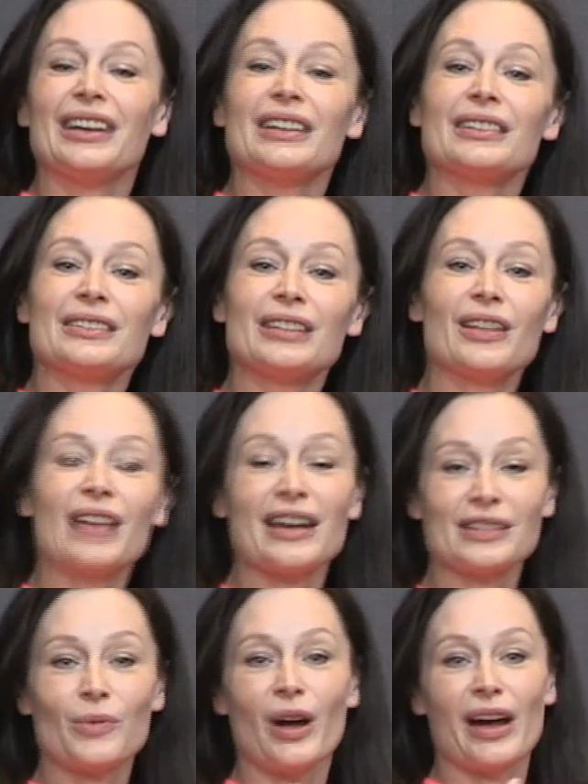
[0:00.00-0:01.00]
So that's
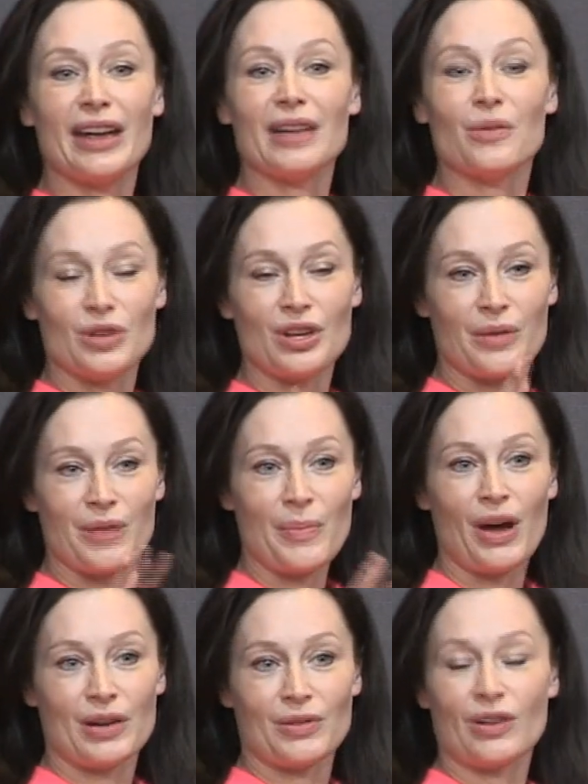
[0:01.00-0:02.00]
why, you know, we
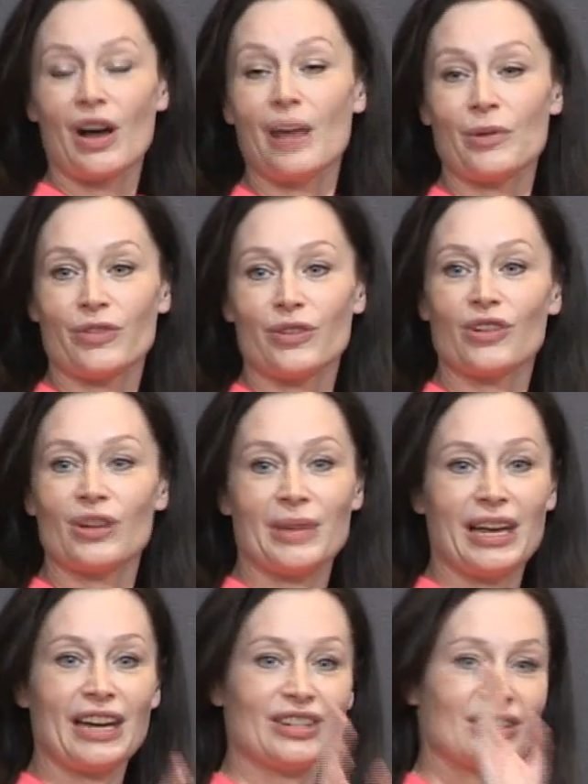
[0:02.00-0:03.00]
partner with a couple of recruitment
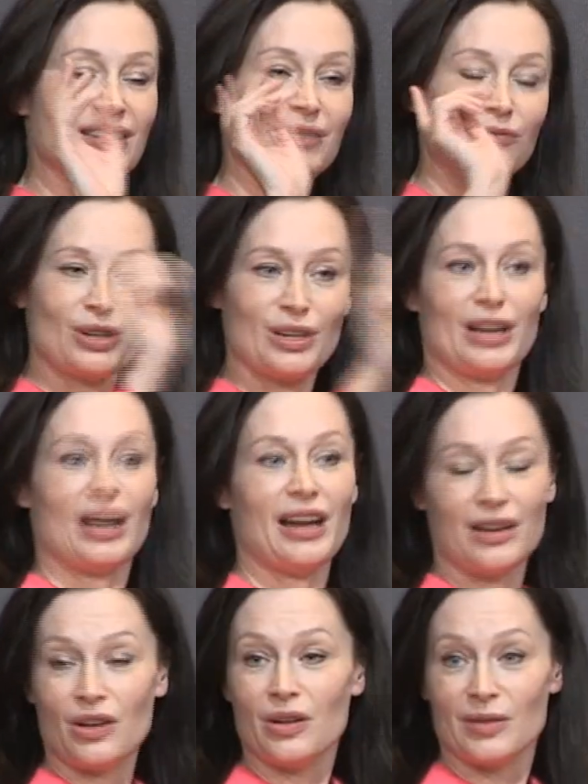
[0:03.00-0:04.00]
agents who
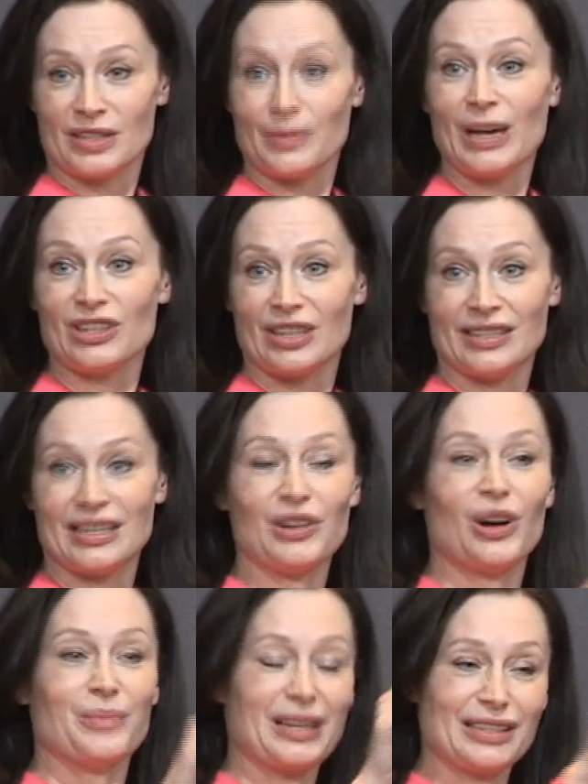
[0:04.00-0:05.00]
are specialists in
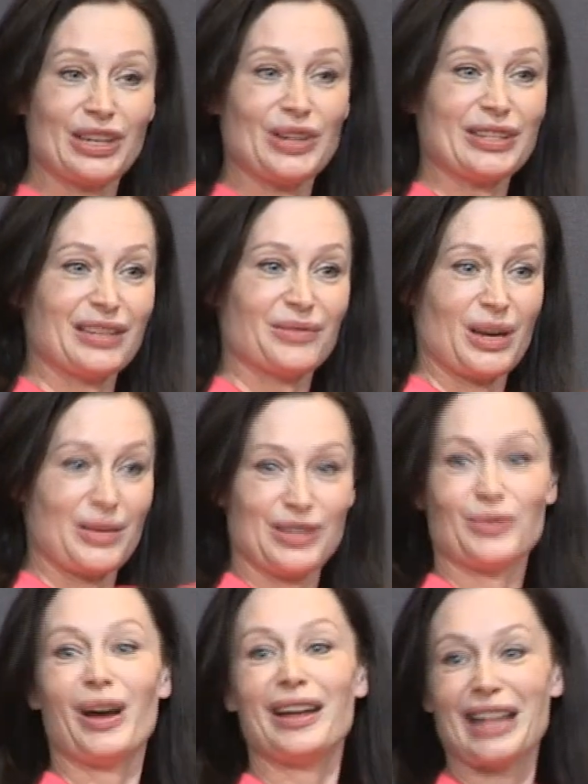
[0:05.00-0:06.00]
e-commerce. Luke's in the room, he's
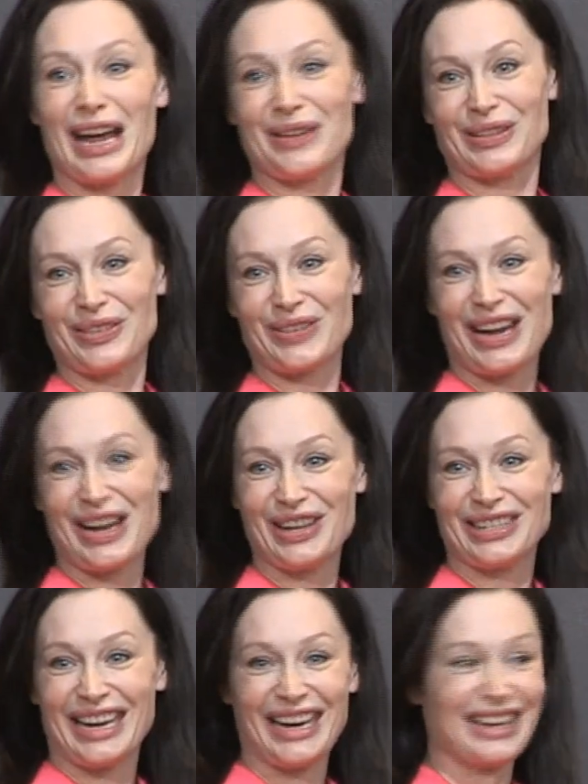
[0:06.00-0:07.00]
right there in the grey
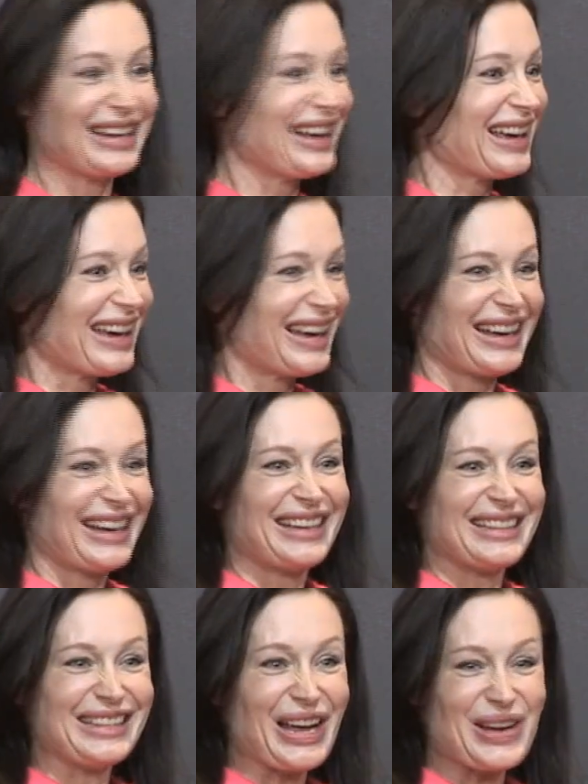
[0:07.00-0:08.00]
hoodie.
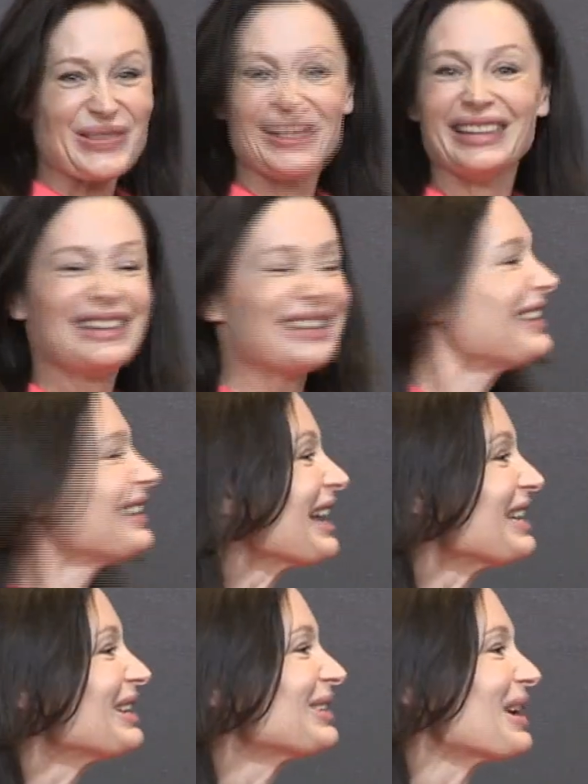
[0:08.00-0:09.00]
So
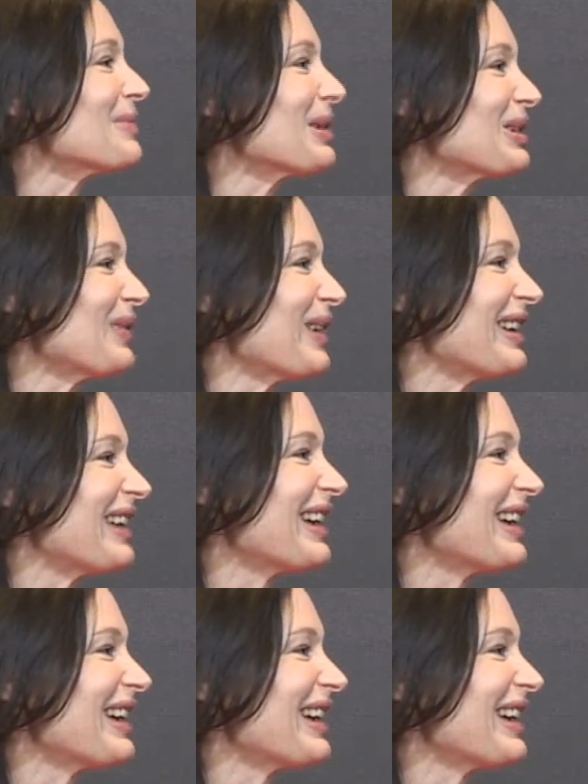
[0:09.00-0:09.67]
thank you so much, Fiona.